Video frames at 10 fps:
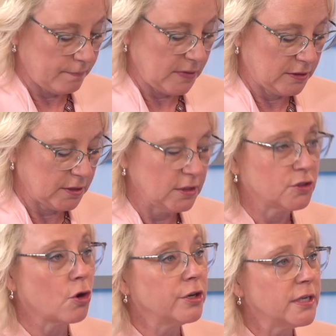It's
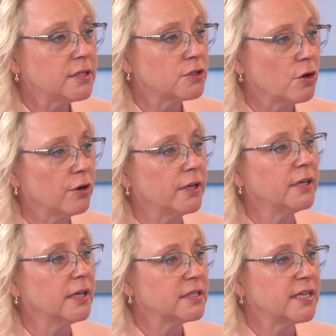already started
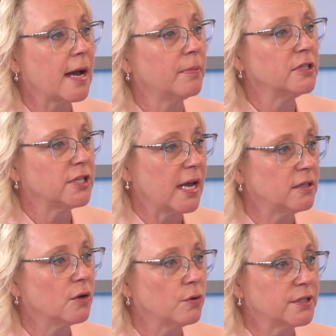and established at
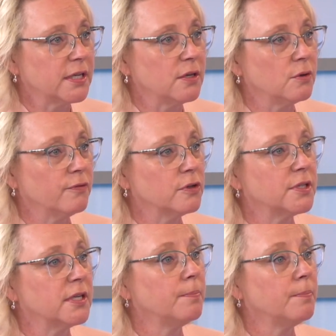Dakota State University,